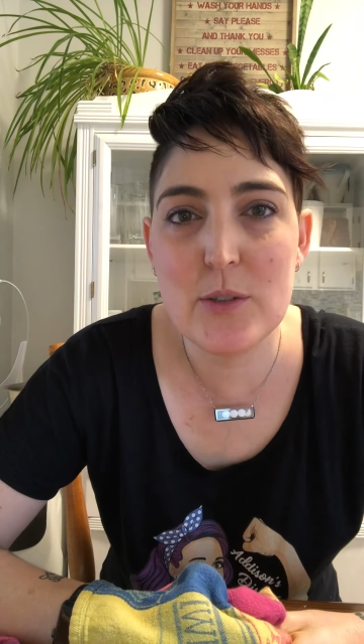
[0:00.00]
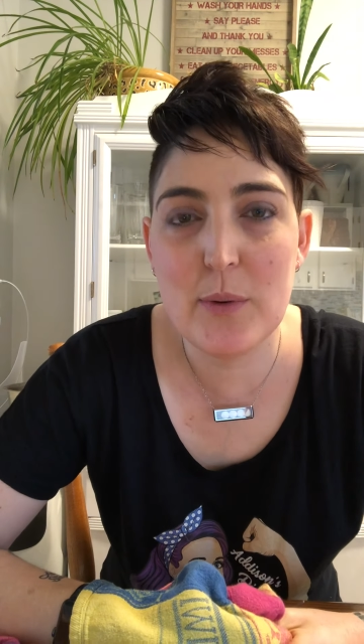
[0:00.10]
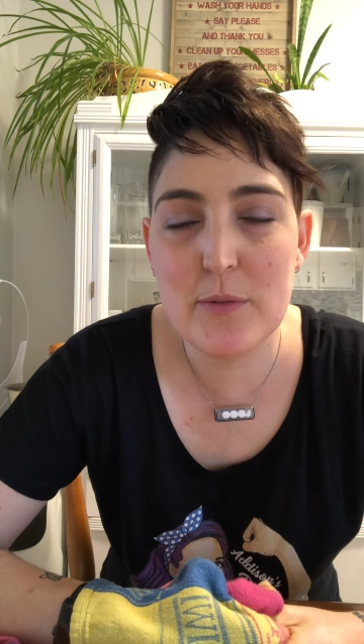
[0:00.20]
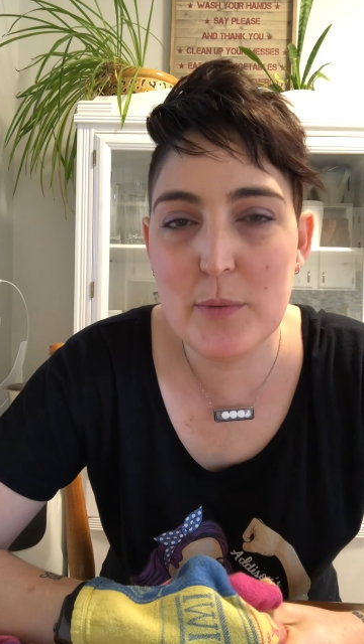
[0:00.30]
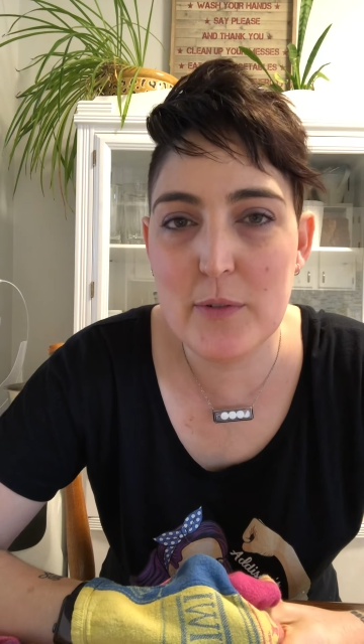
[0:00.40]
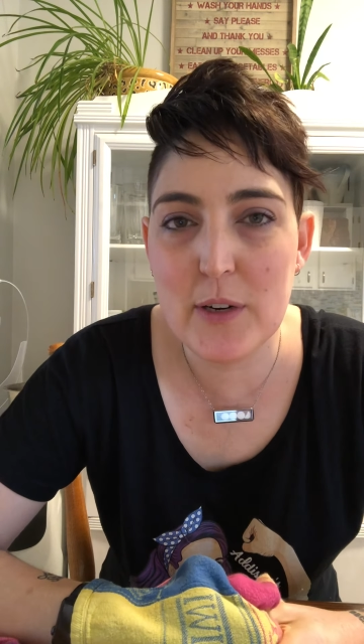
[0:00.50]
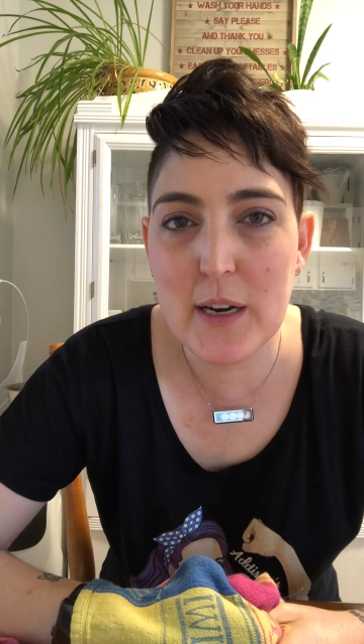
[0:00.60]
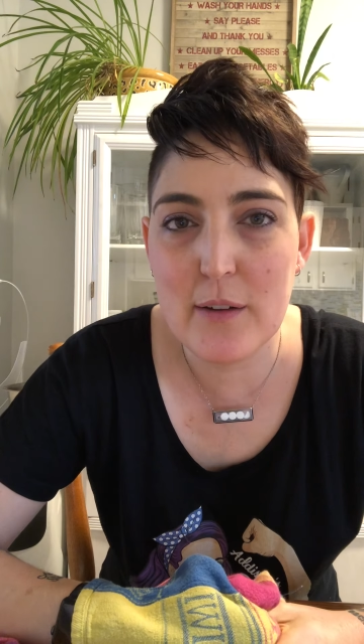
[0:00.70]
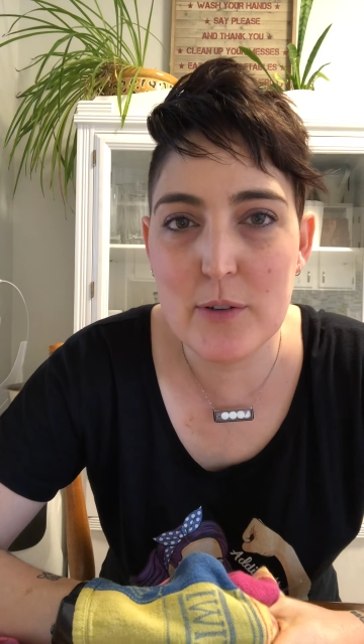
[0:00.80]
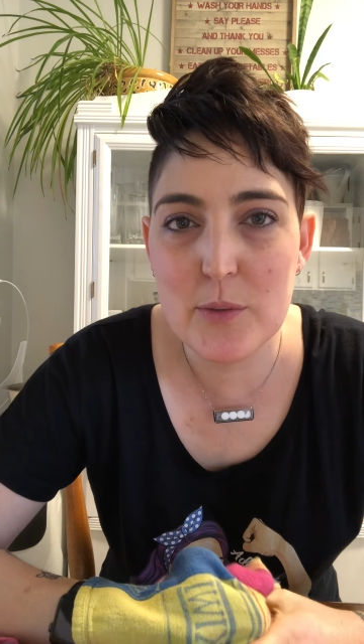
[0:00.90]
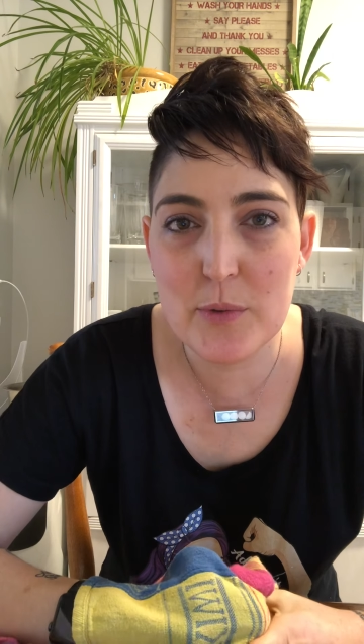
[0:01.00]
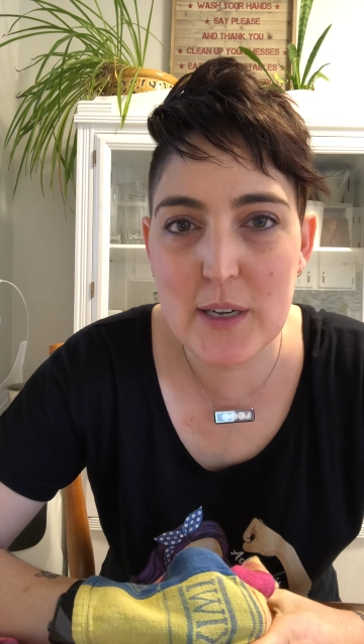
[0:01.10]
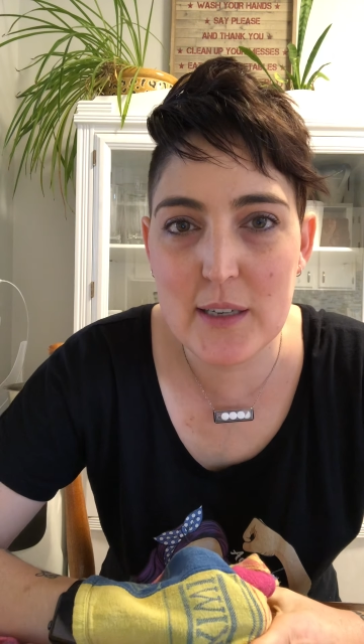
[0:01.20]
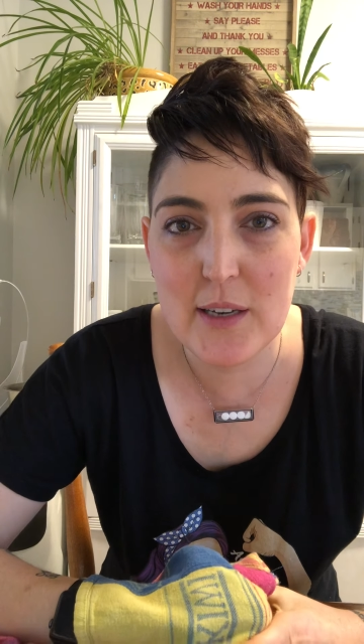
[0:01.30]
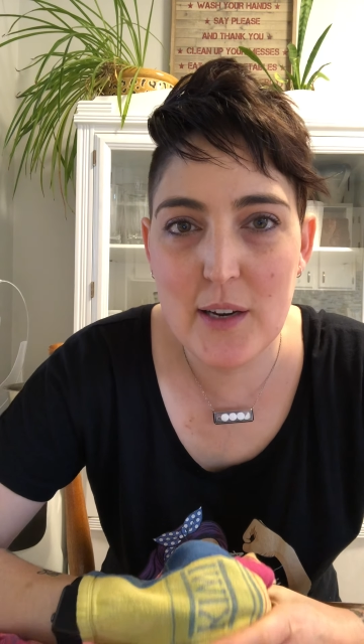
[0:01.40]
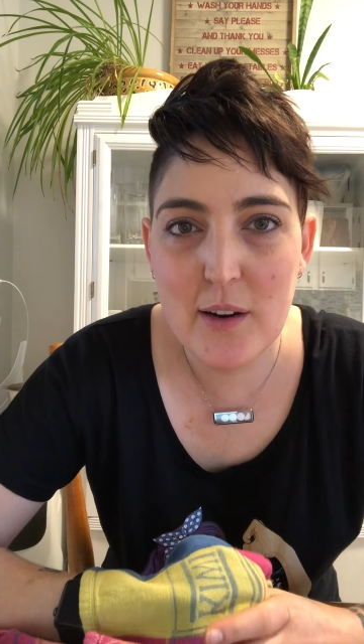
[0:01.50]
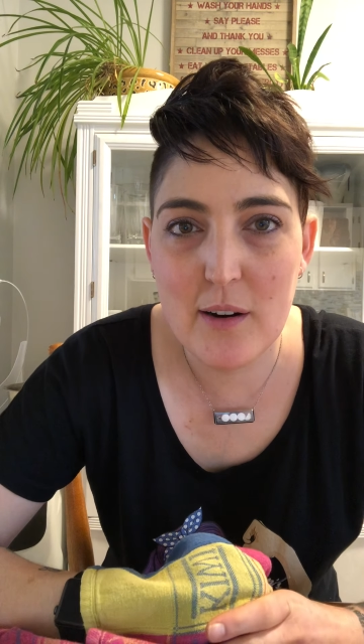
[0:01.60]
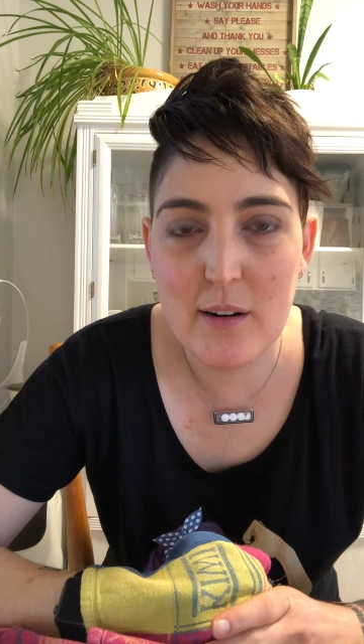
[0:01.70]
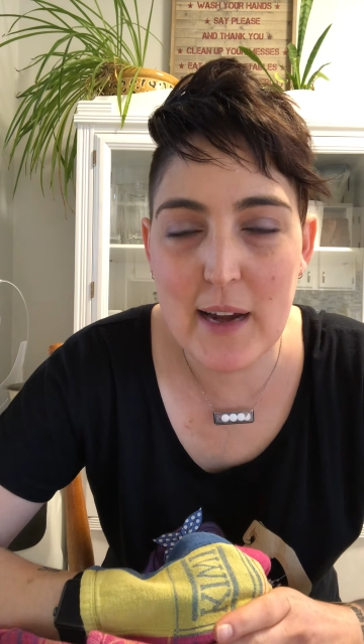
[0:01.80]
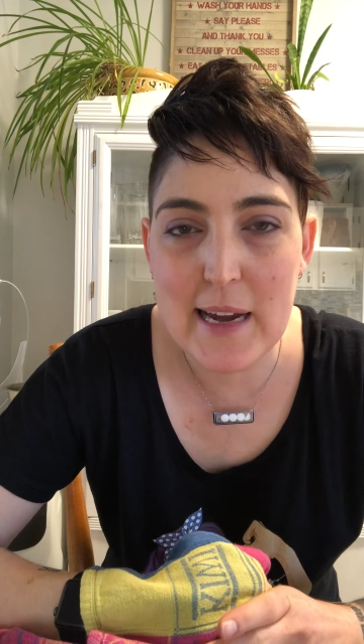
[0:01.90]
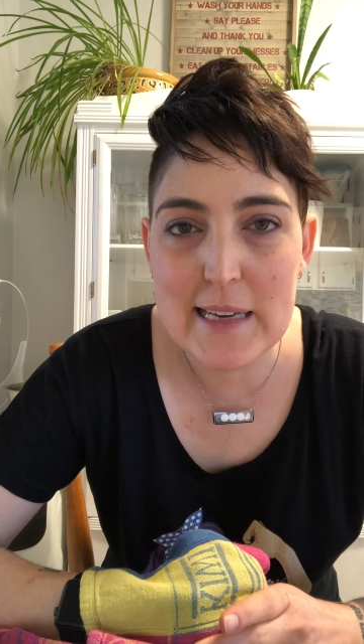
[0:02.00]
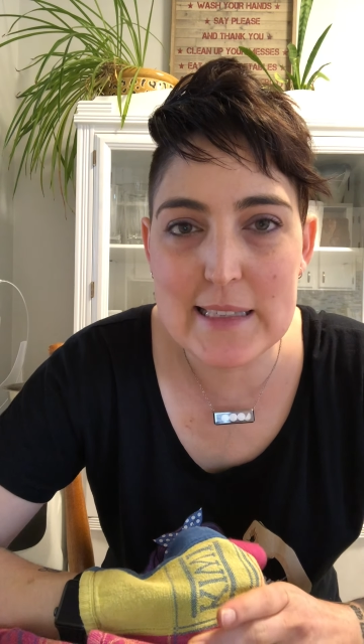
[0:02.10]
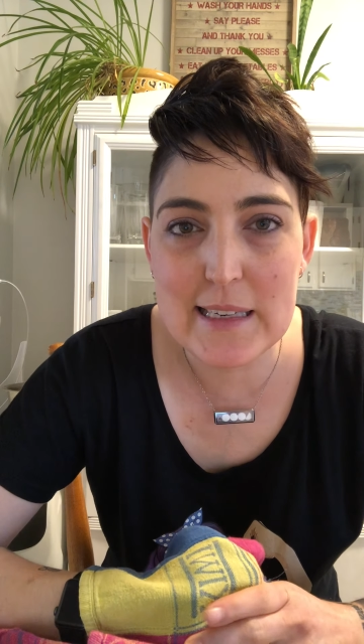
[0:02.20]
So we have to be very careful to protect our hands